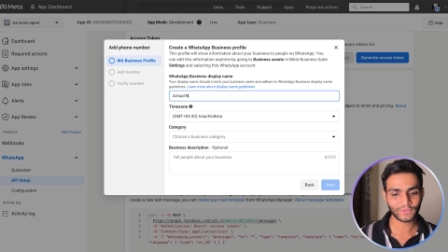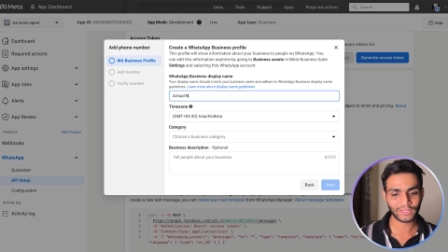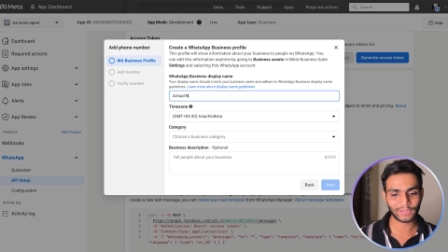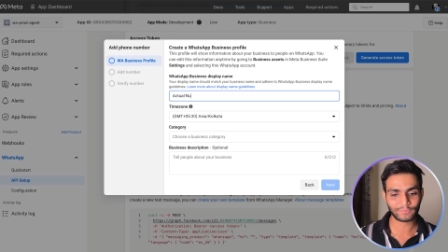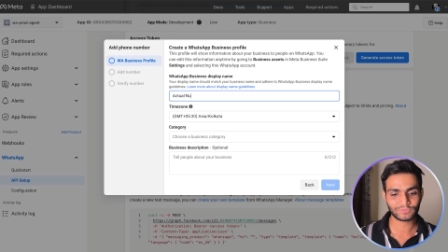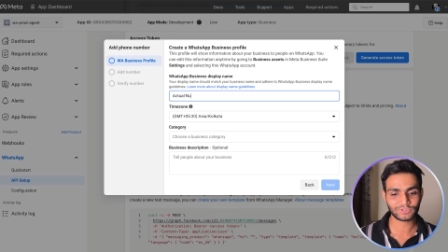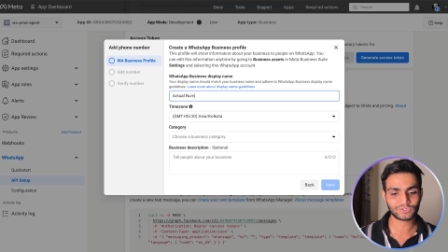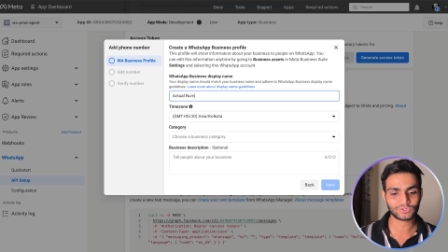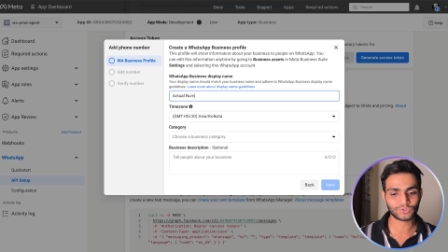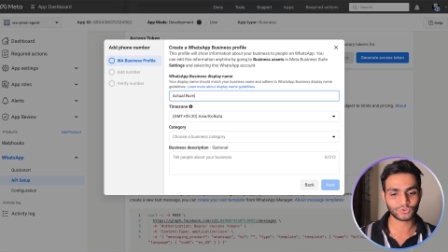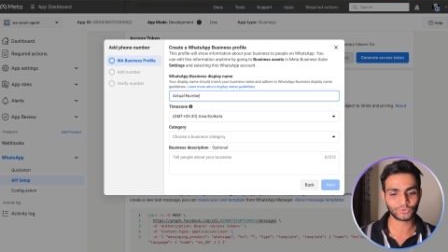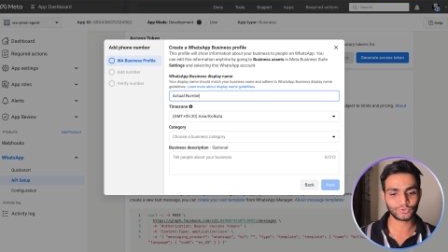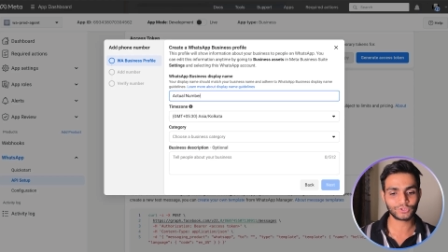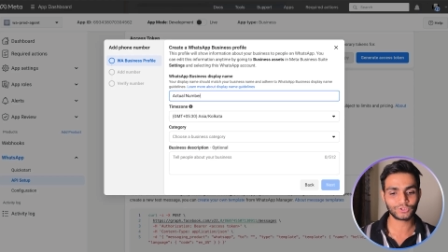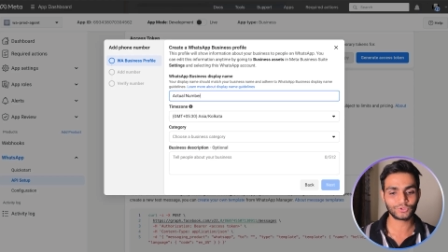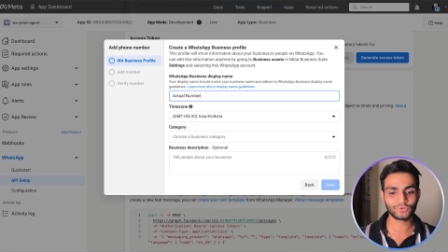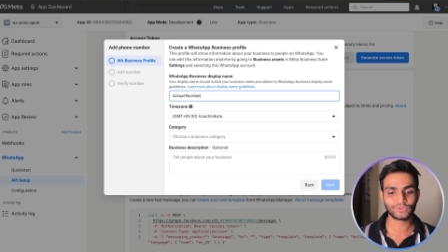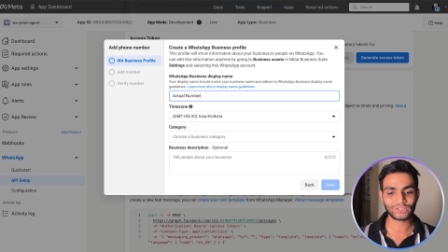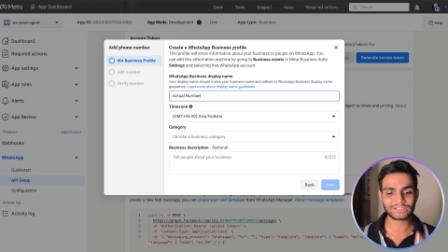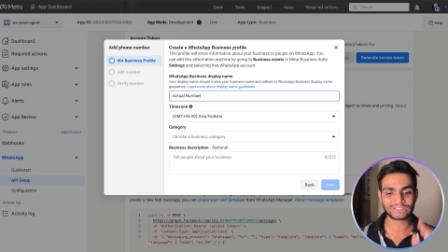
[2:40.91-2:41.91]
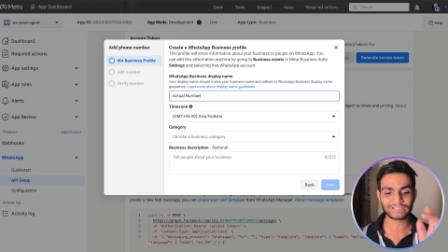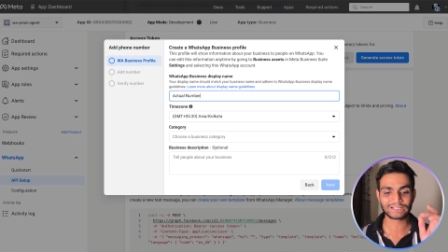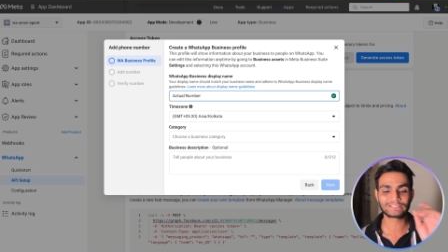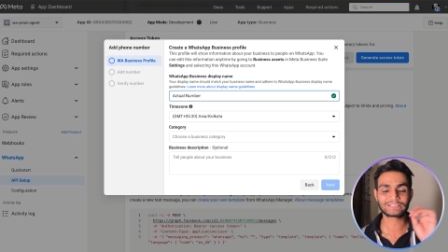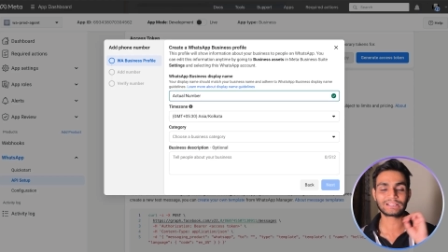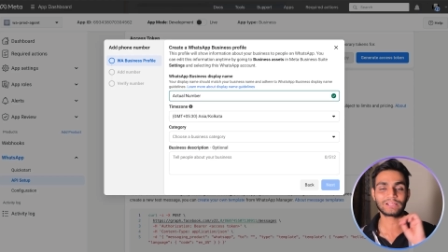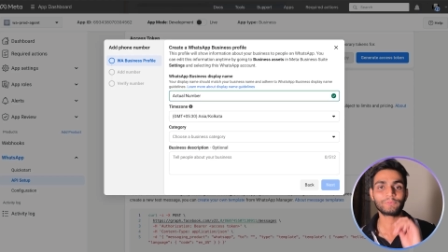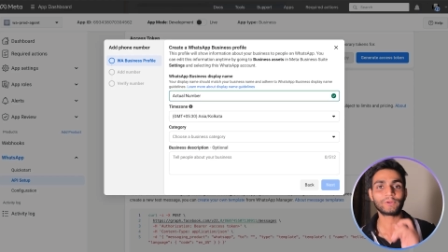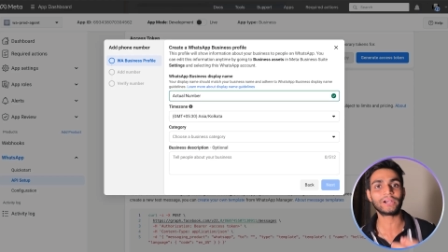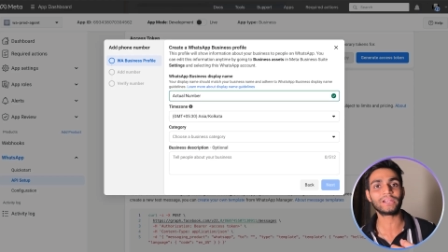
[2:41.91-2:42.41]
I'm just showing you. That's the
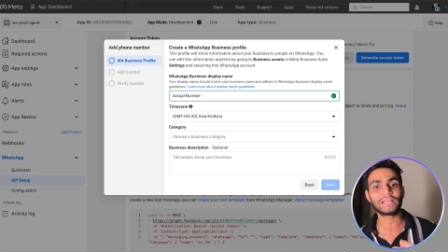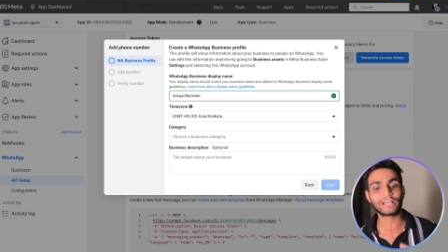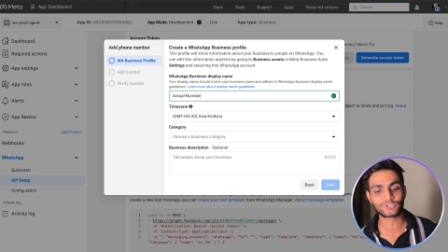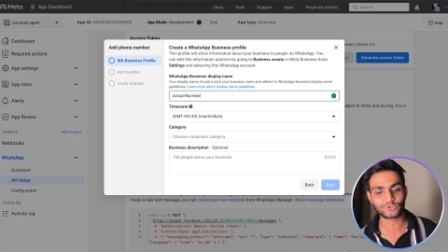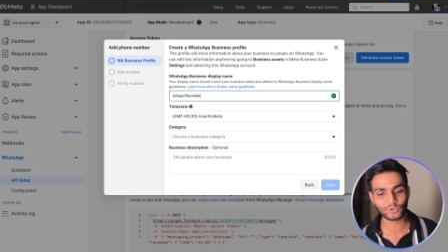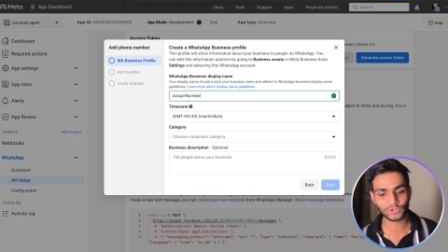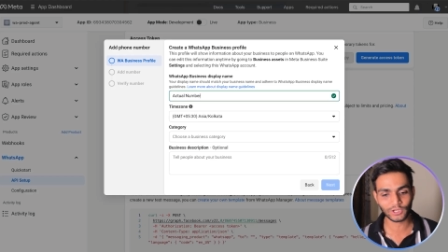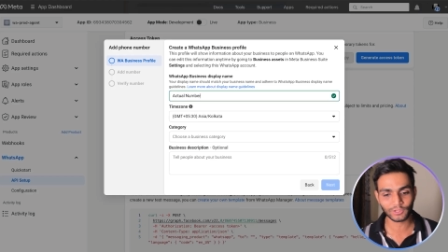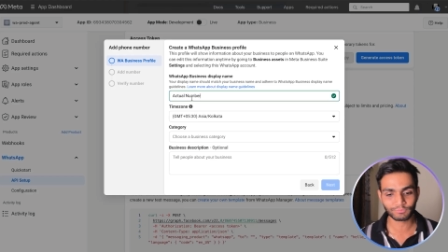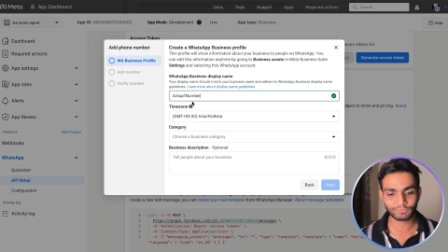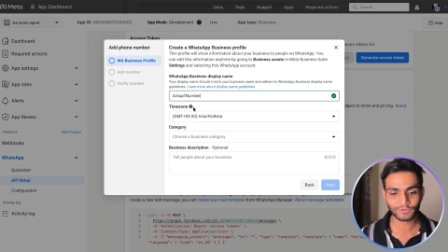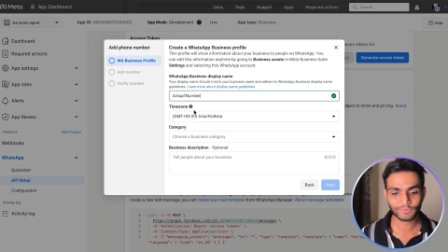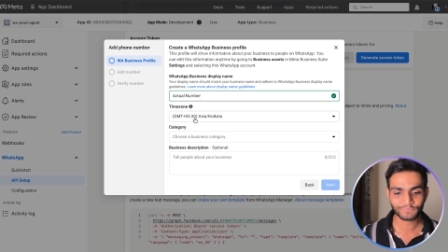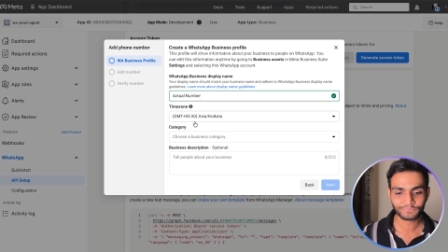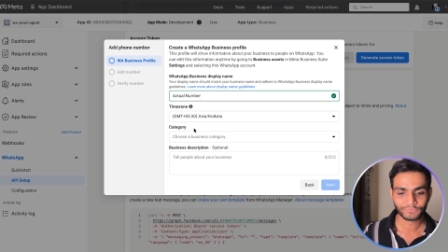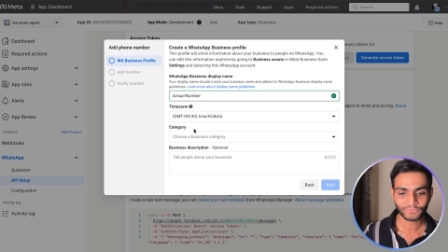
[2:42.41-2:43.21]
reason I'm writing actual number.